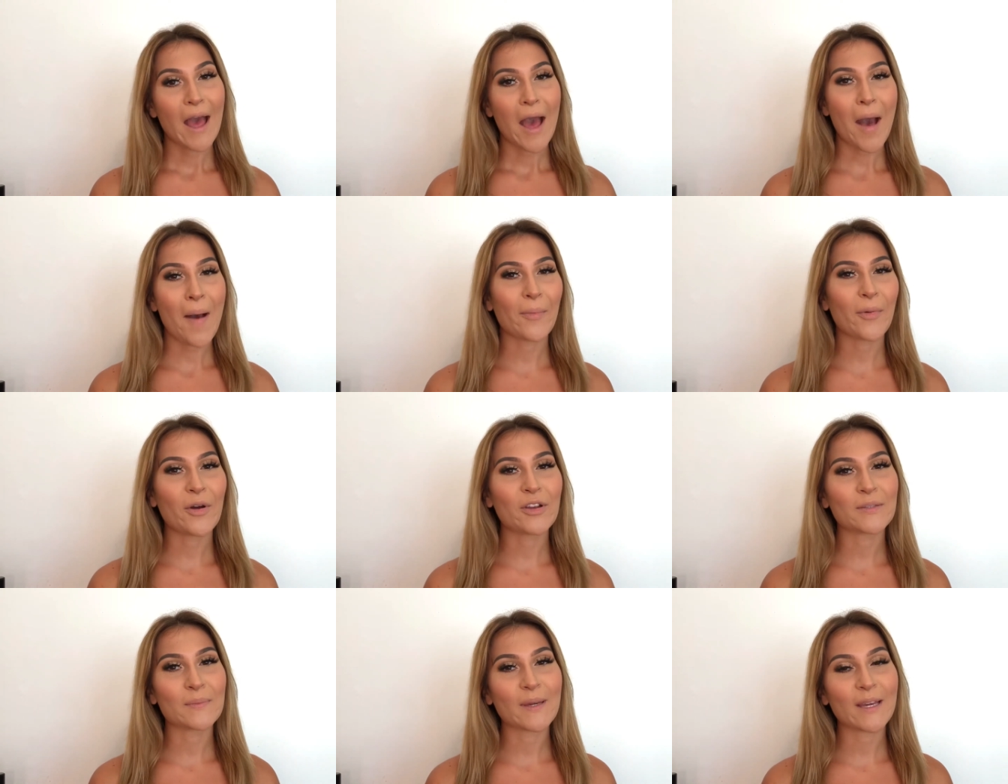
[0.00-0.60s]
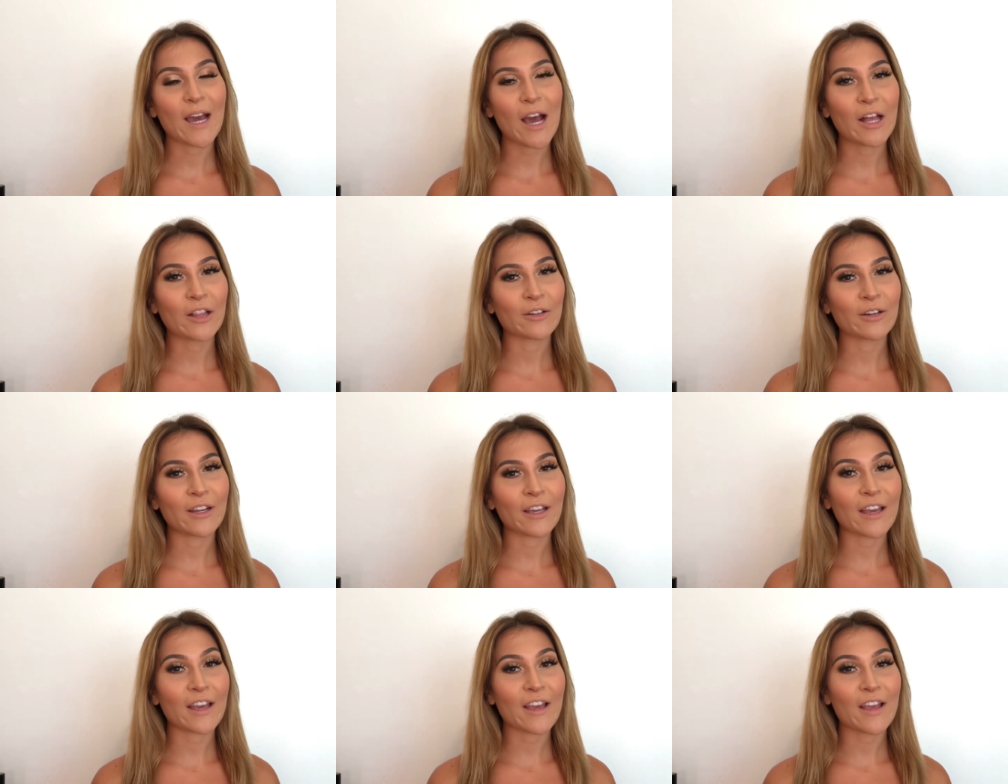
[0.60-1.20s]
I'm going to be
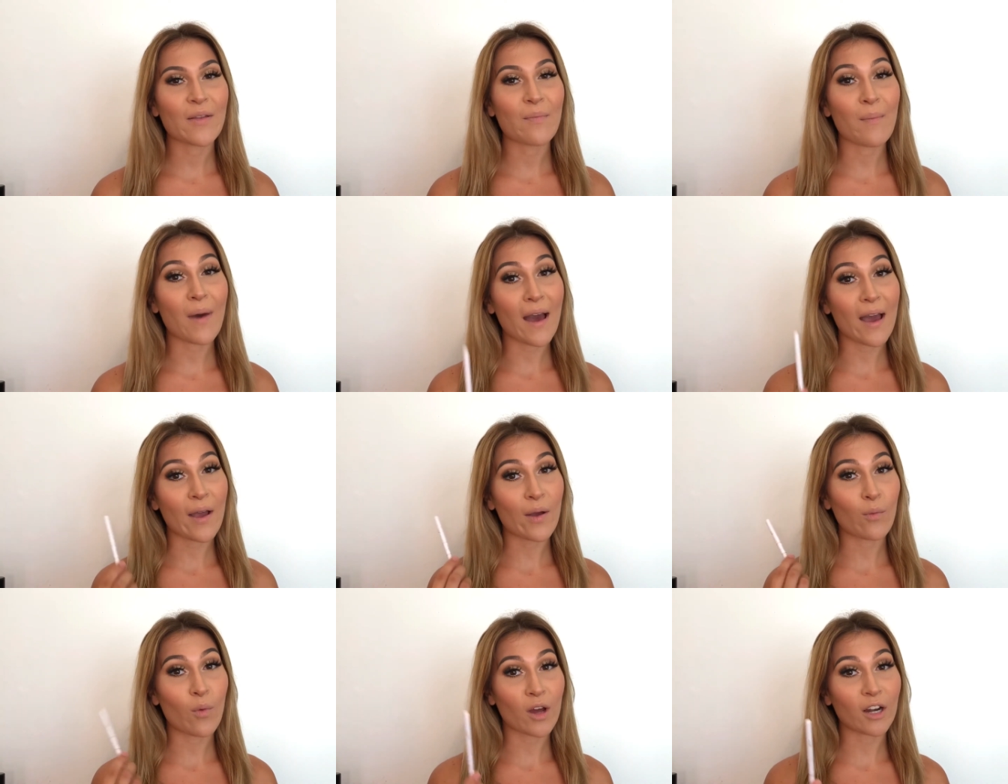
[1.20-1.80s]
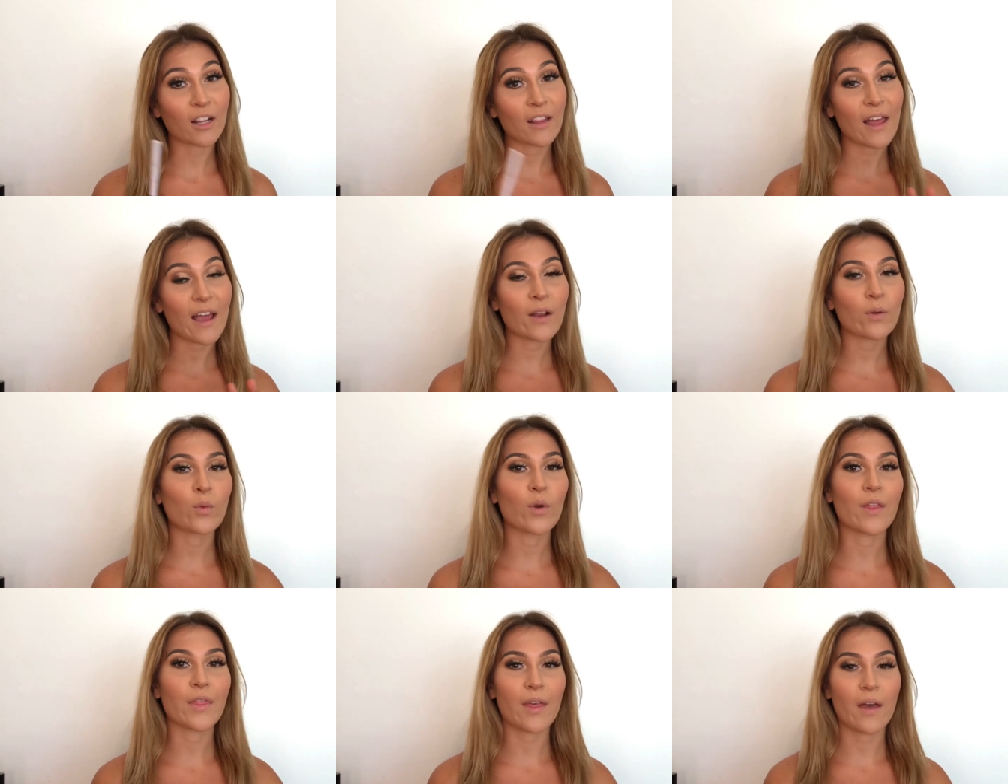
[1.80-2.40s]
coloring in my
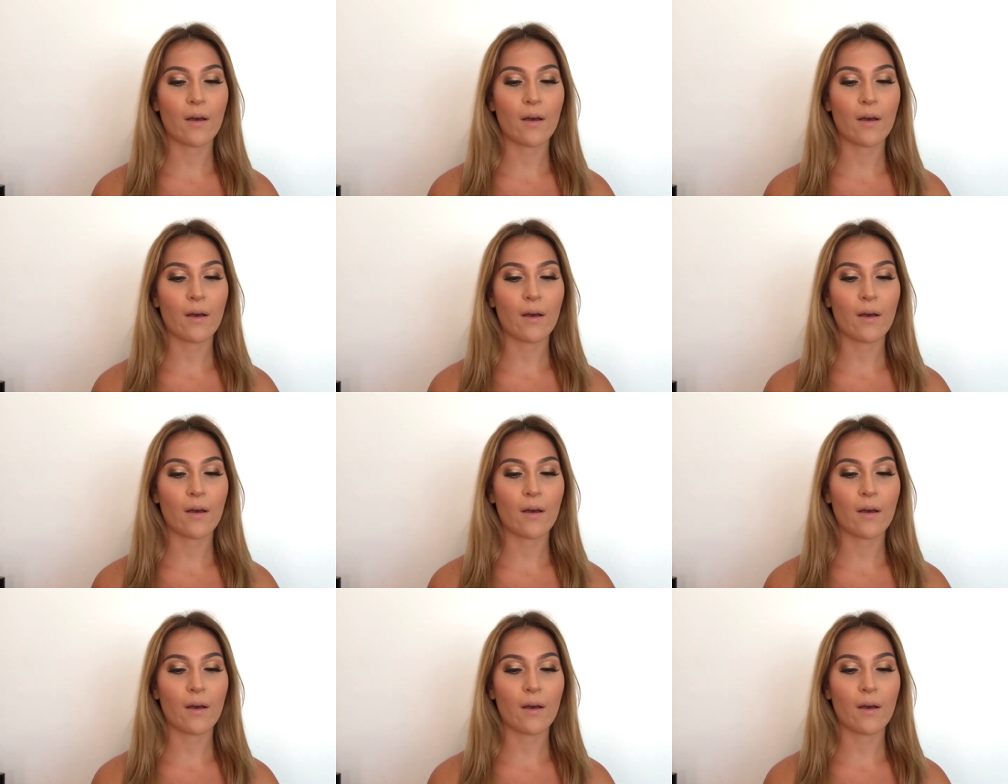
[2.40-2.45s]
waterline with